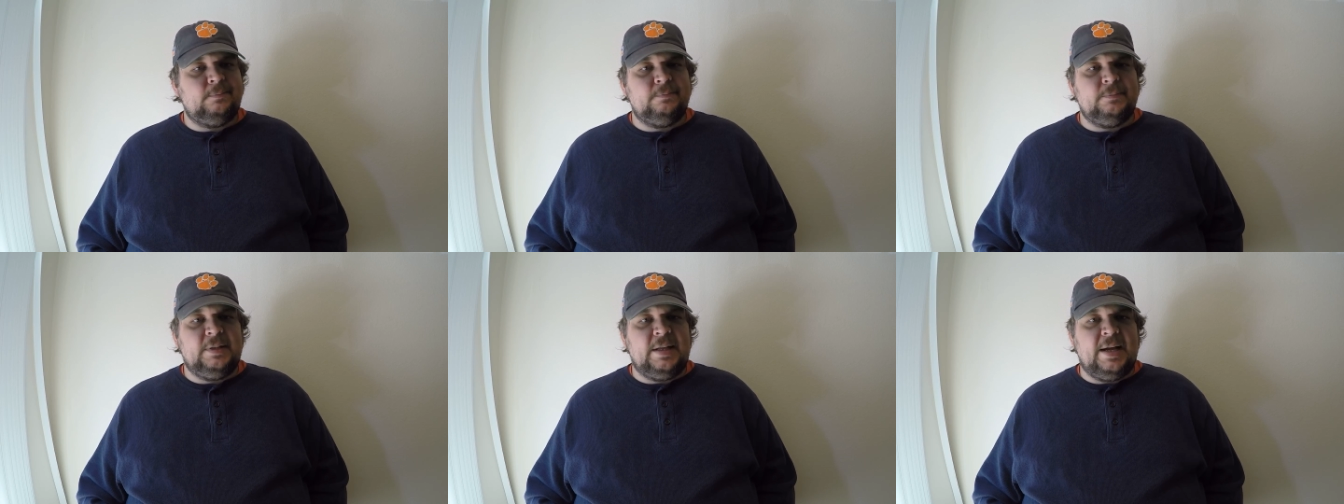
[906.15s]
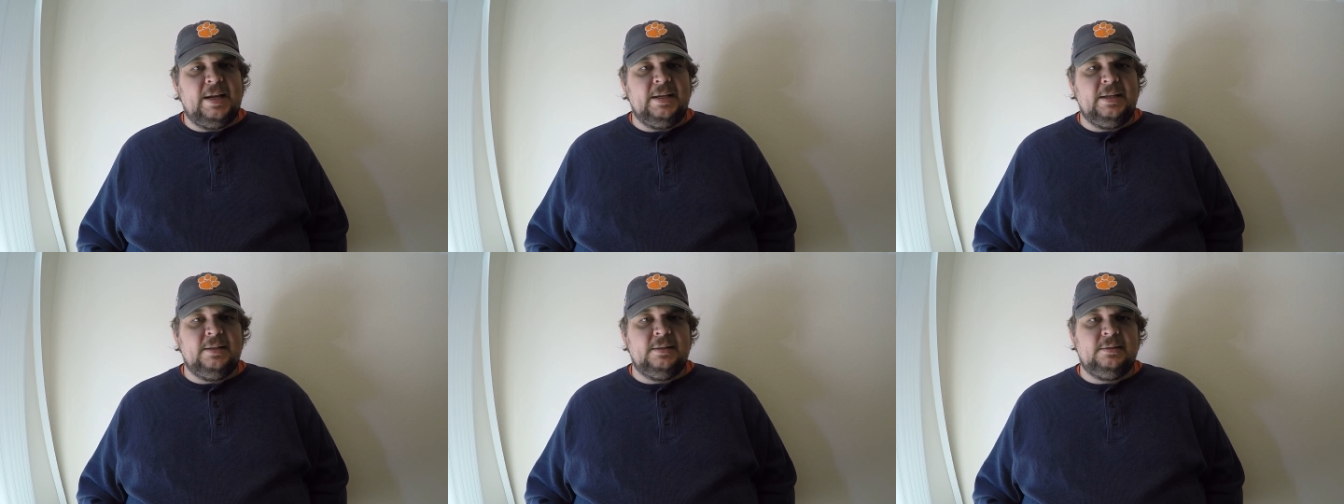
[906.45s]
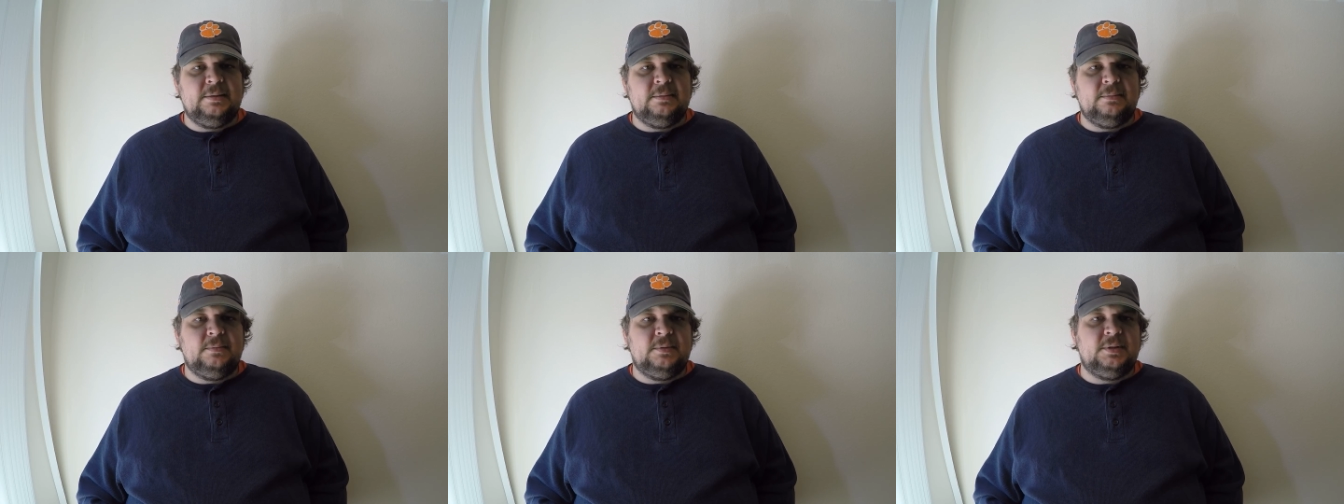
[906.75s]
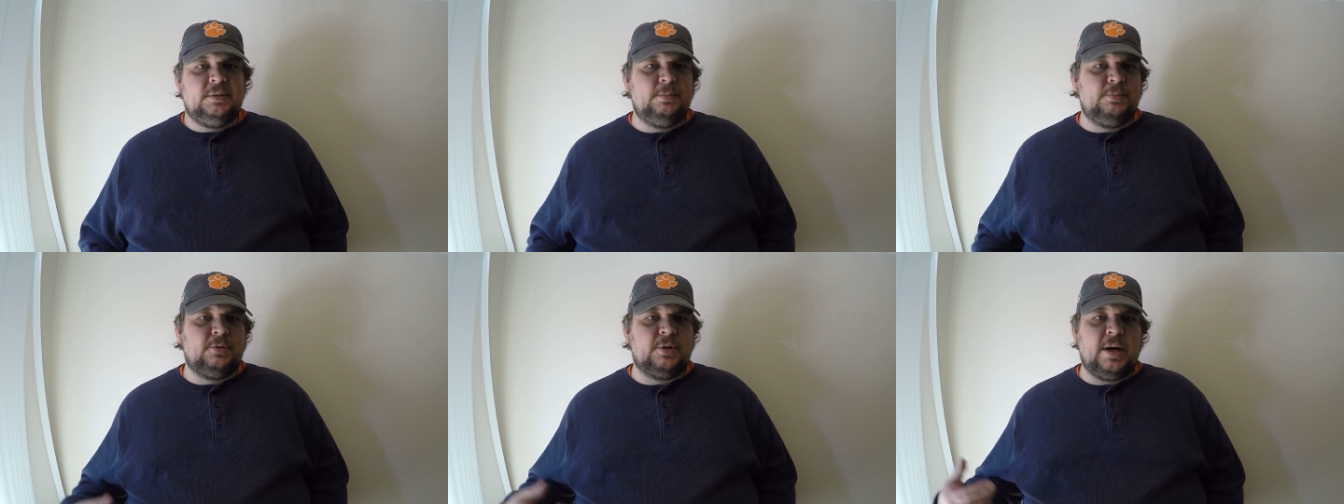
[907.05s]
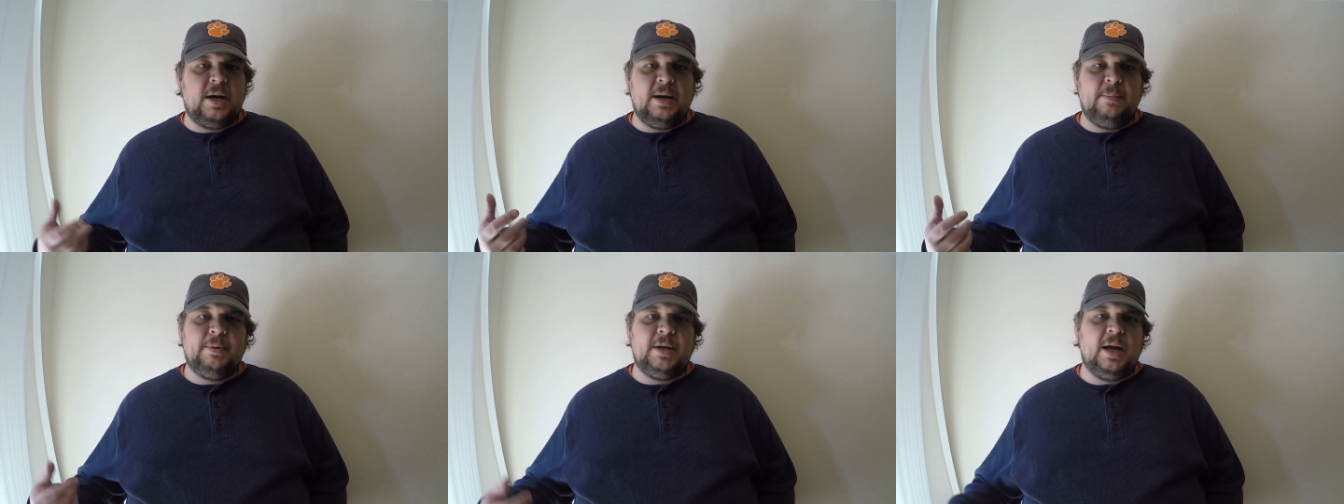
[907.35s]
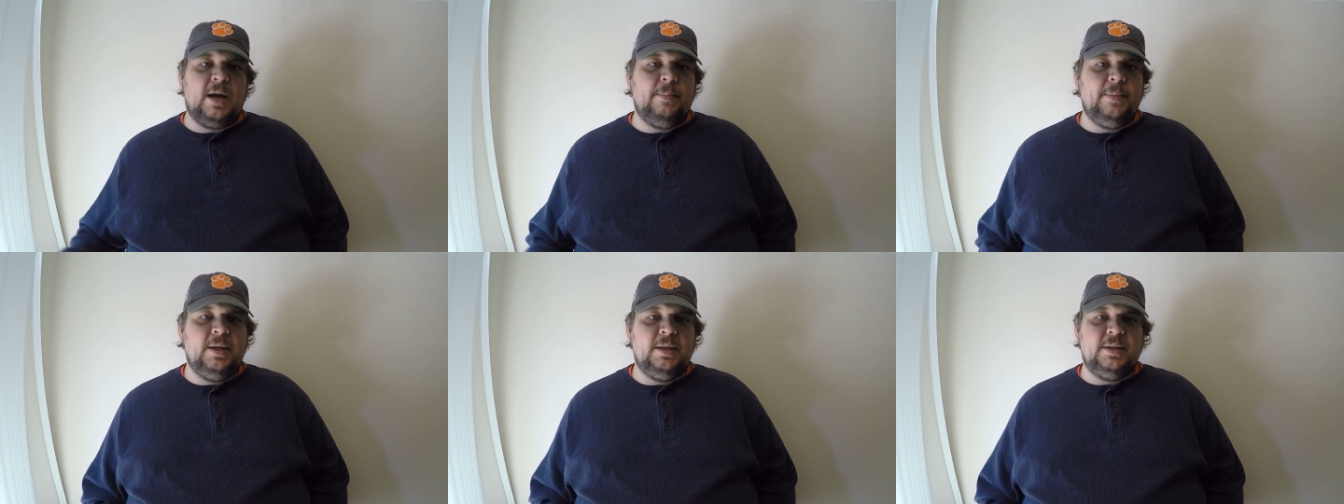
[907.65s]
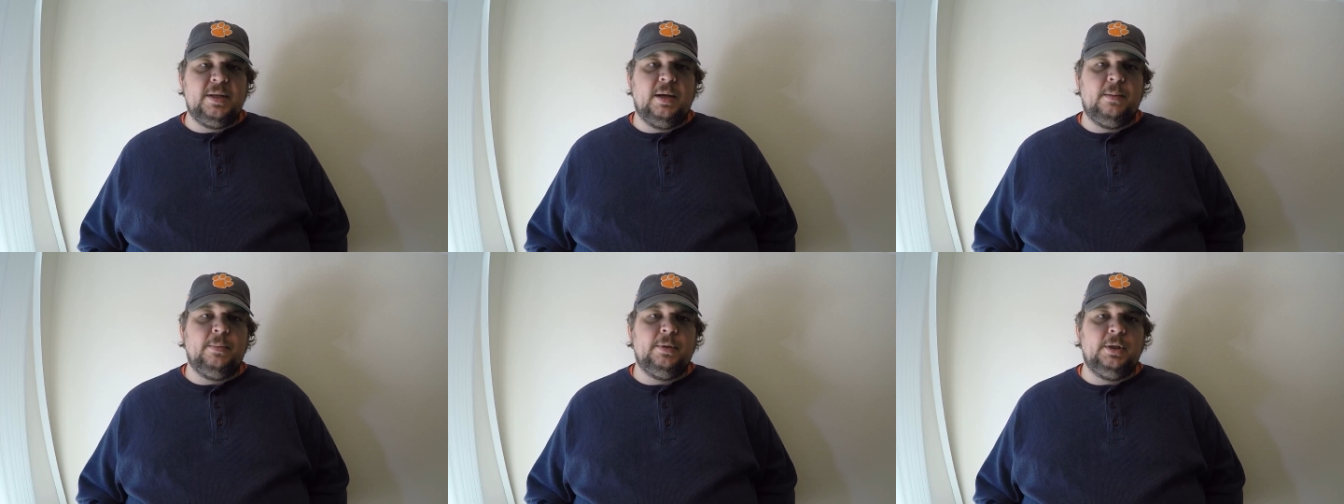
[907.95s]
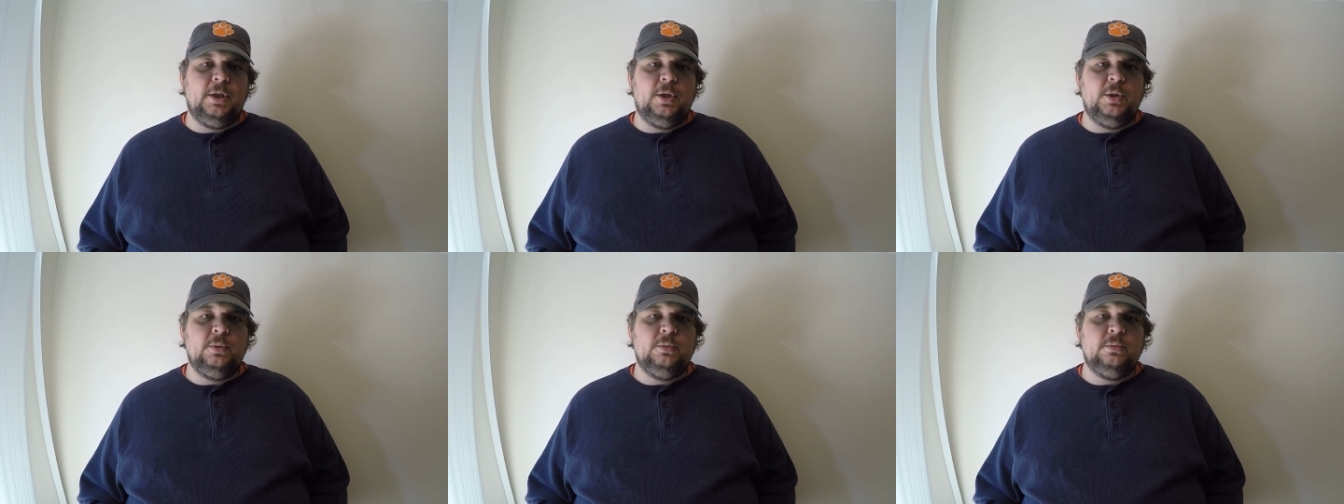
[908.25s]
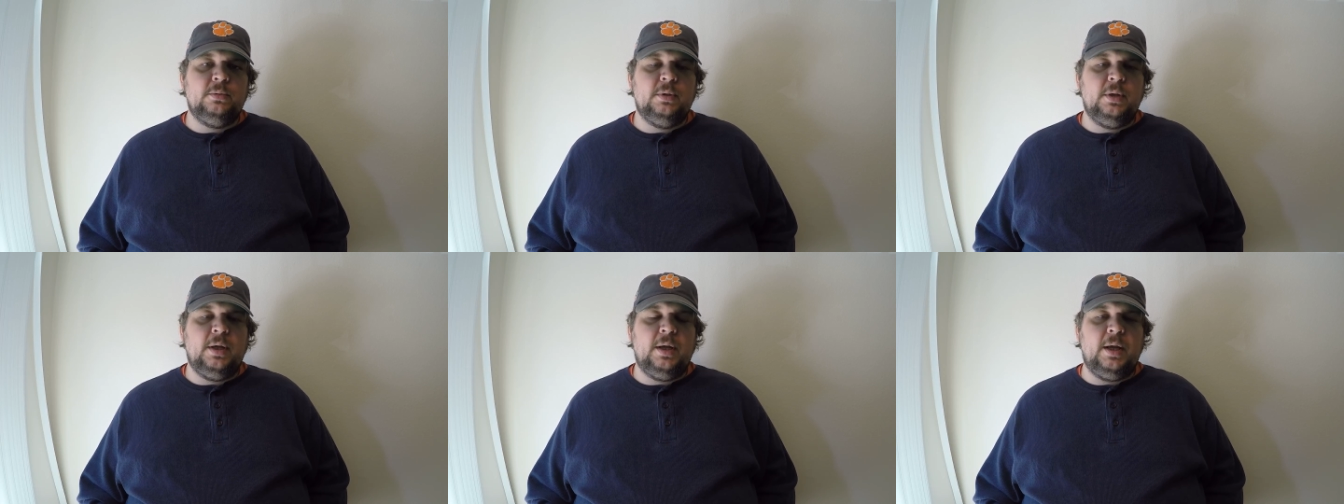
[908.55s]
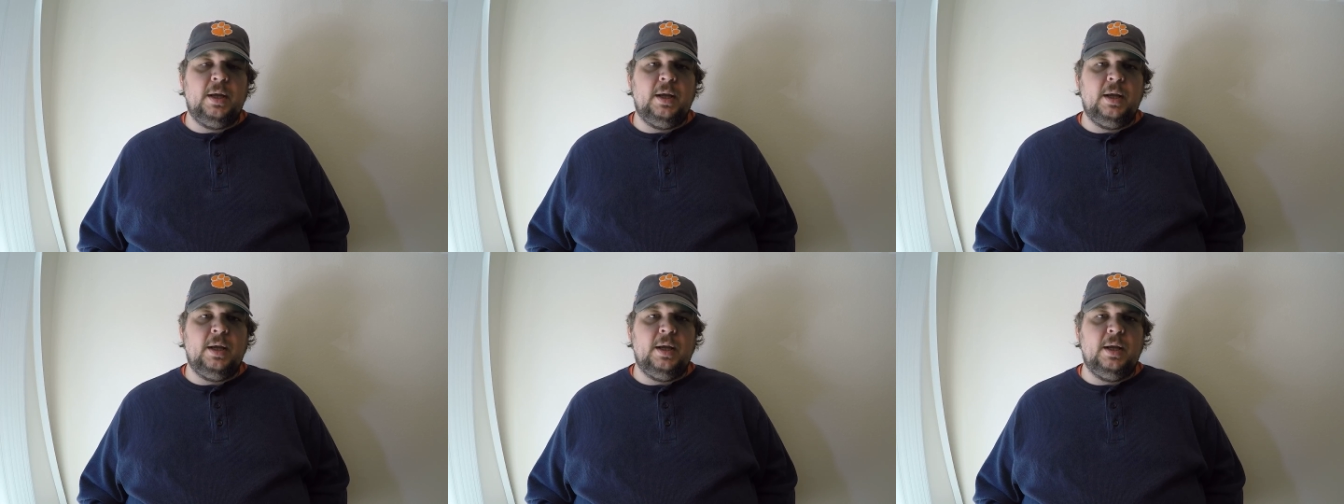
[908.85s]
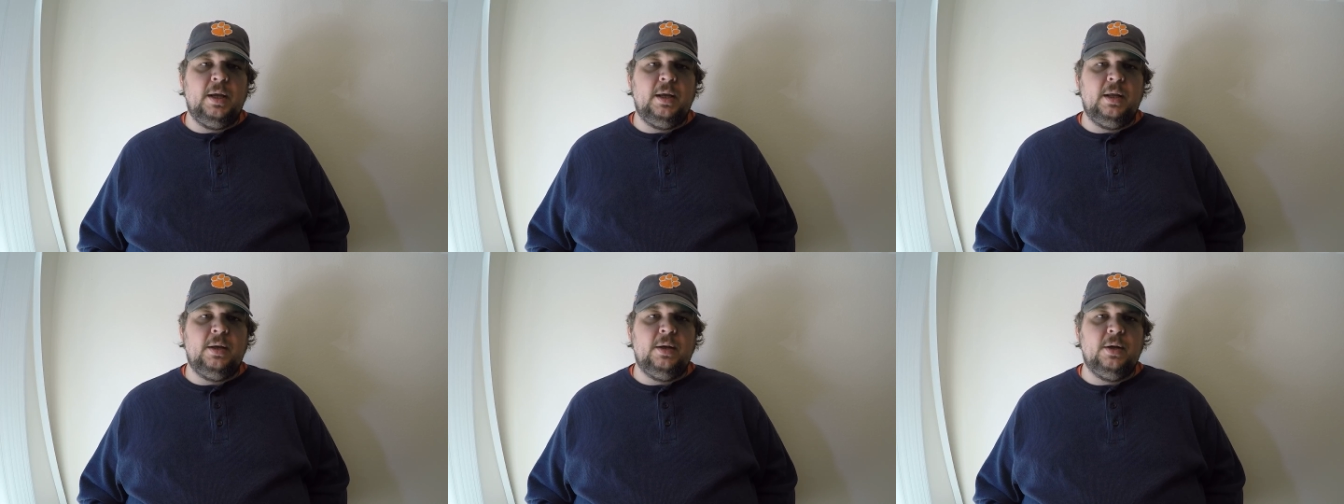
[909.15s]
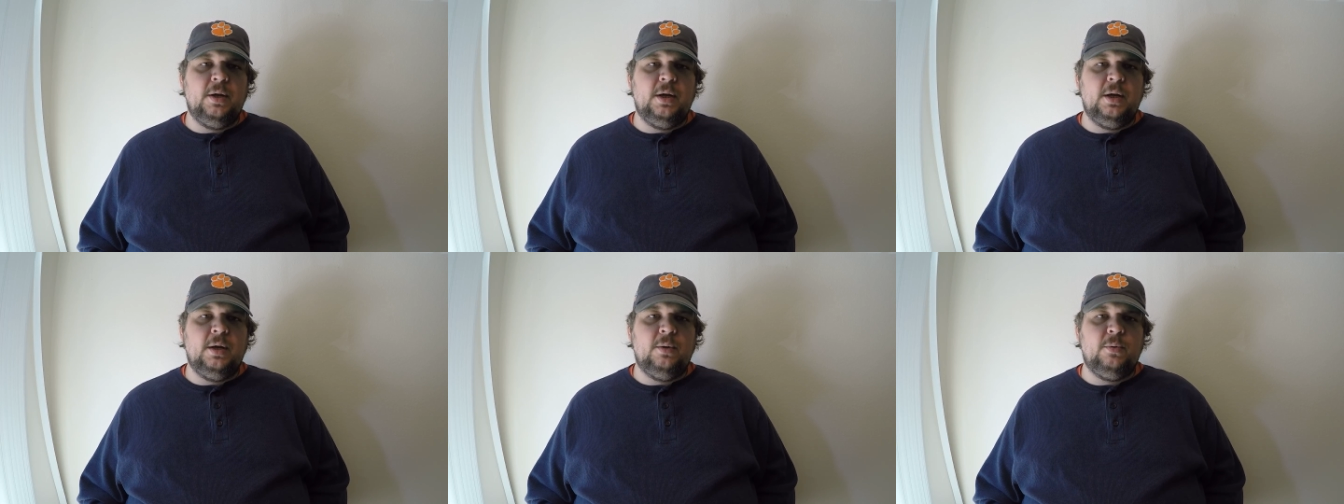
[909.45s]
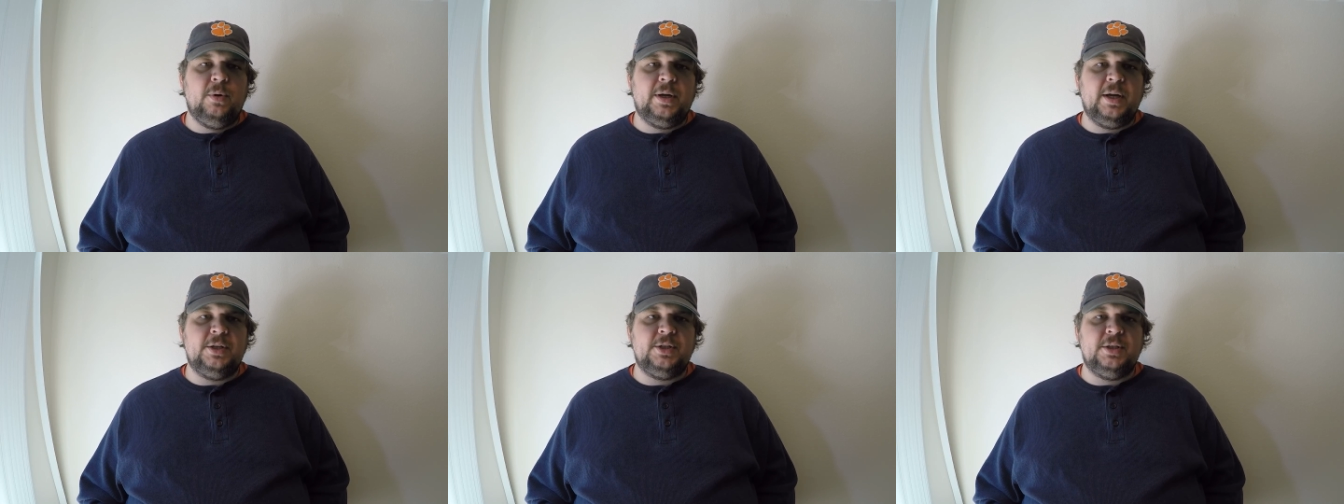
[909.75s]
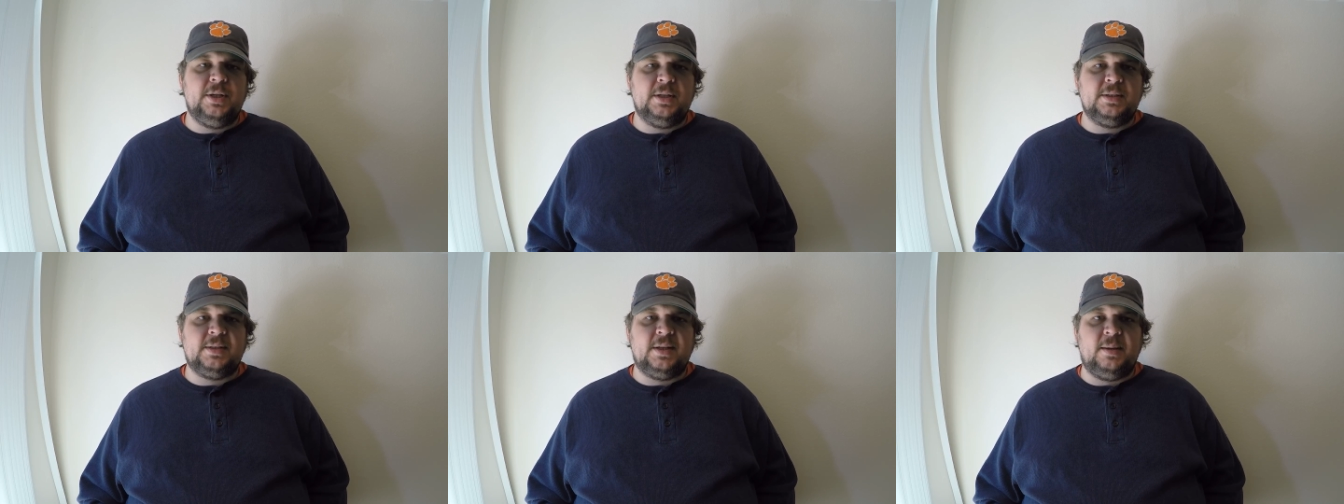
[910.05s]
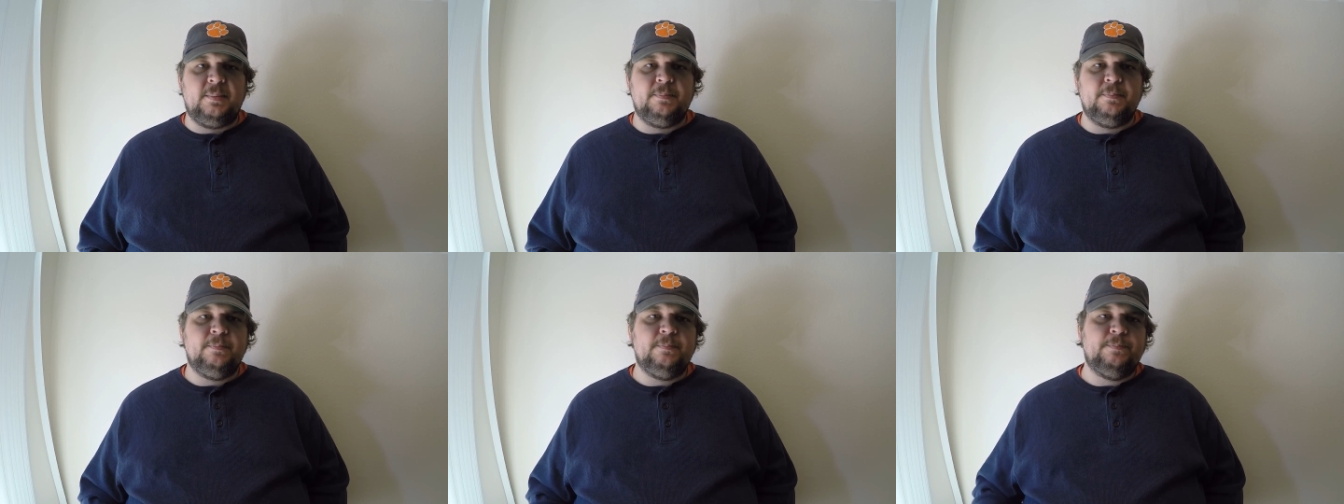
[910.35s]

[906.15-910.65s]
Like, subscribe, comment down below, and we'll catch you next time.